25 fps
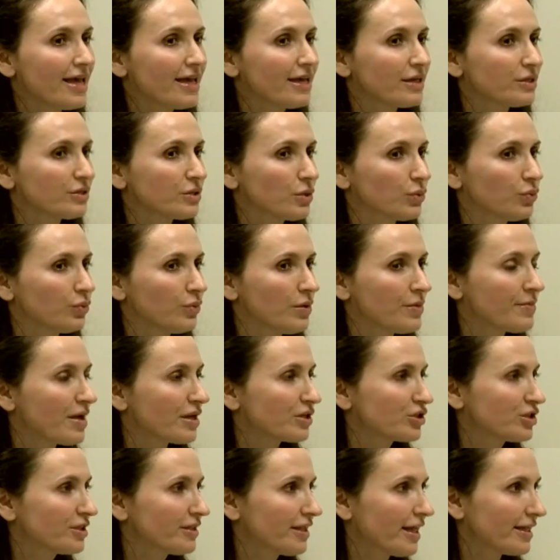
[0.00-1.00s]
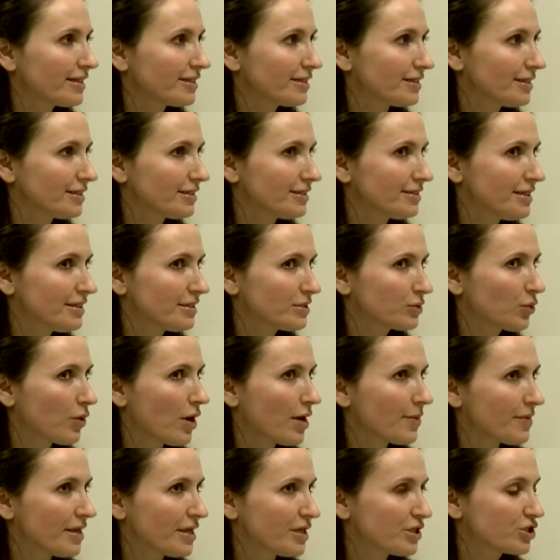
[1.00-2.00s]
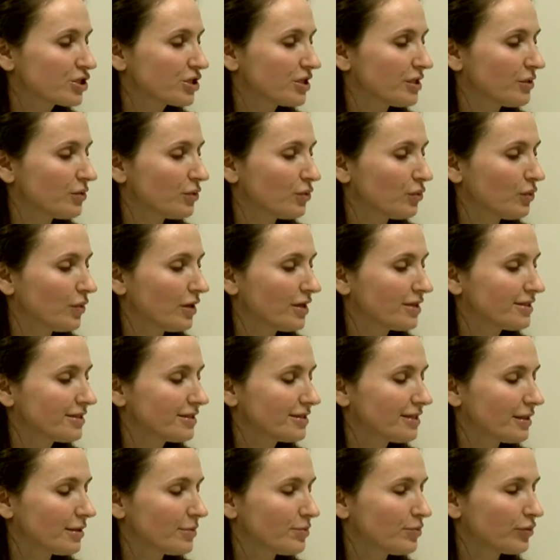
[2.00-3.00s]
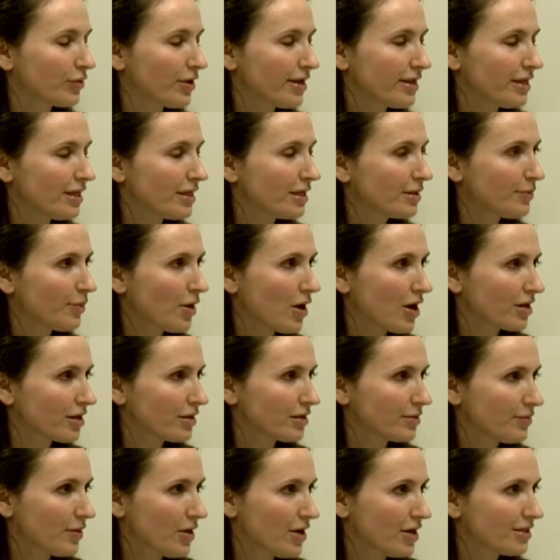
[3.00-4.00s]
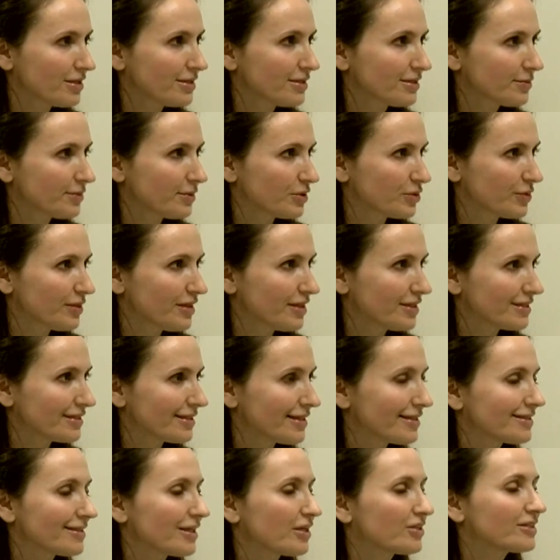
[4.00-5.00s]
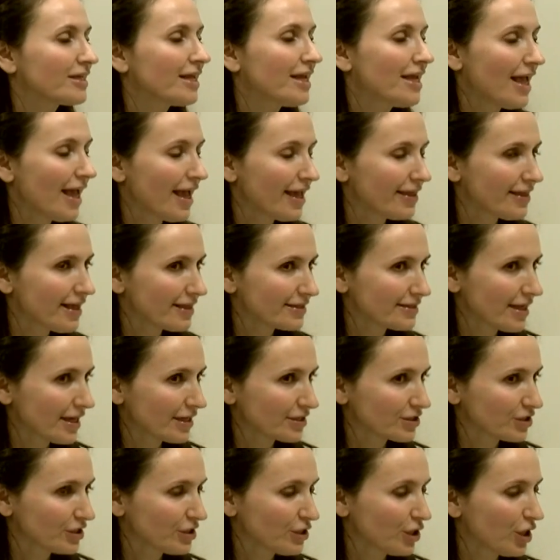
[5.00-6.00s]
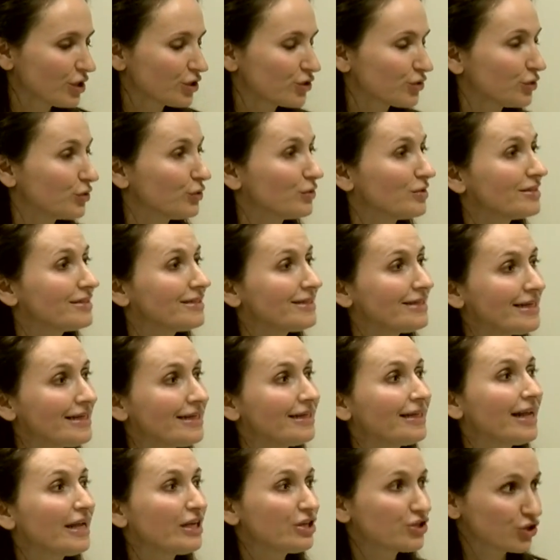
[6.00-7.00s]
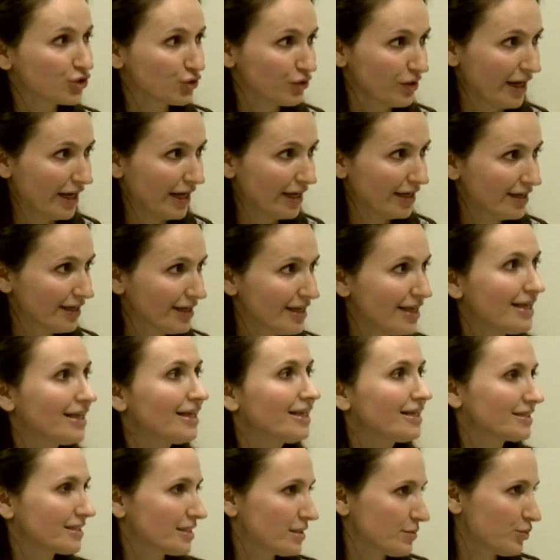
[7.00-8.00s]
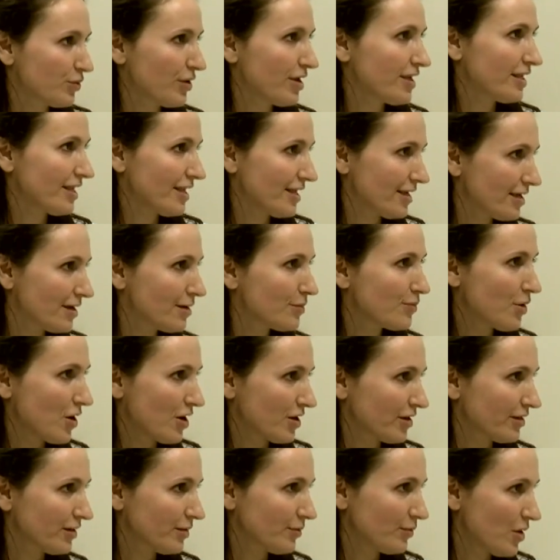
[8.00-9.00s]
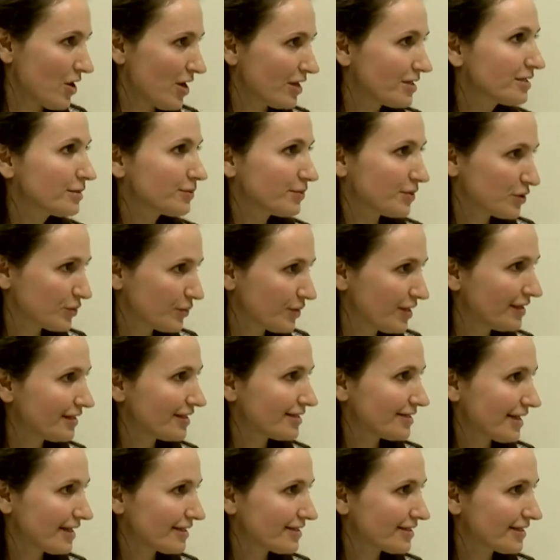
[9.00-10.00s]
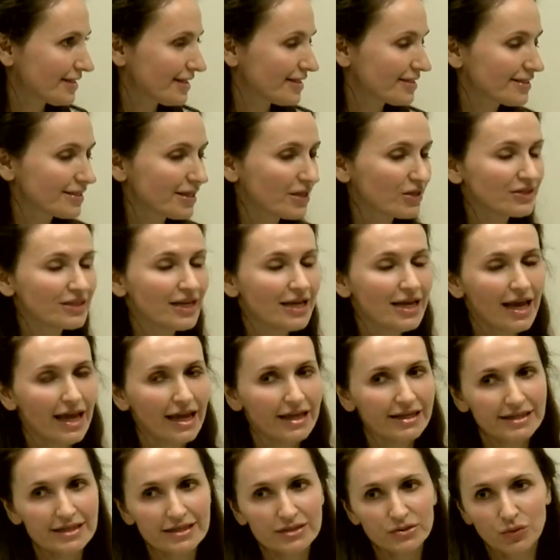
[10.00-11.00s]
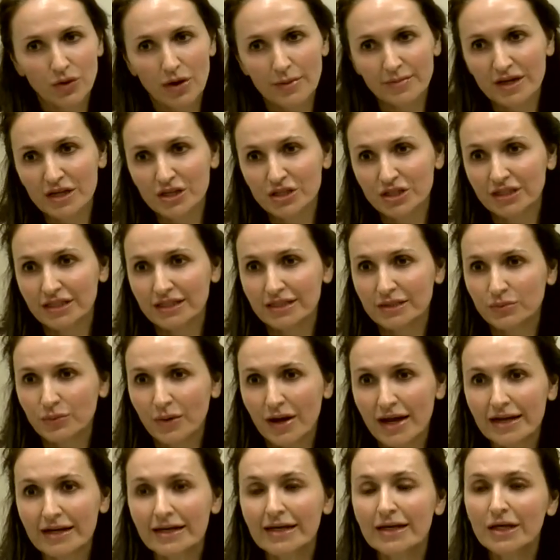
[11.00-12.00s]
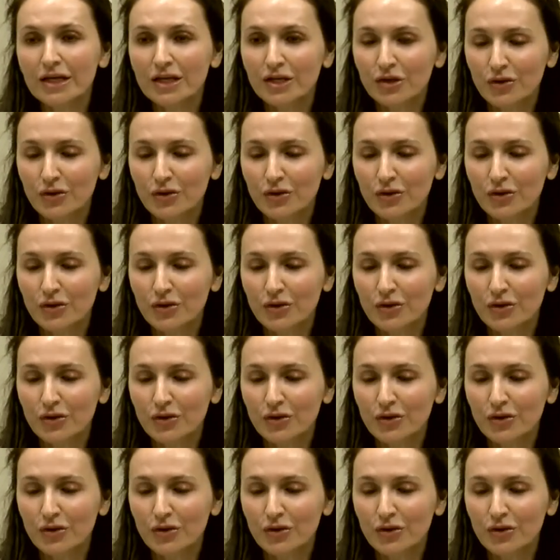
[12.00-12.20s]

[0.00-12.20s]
and we mentioned that desquamation was the breaking apart of the bonds between the skin cells, and that's actually not true. Denaturing is the breaking apart of the bonds between the dead skin cells, and desquamation is when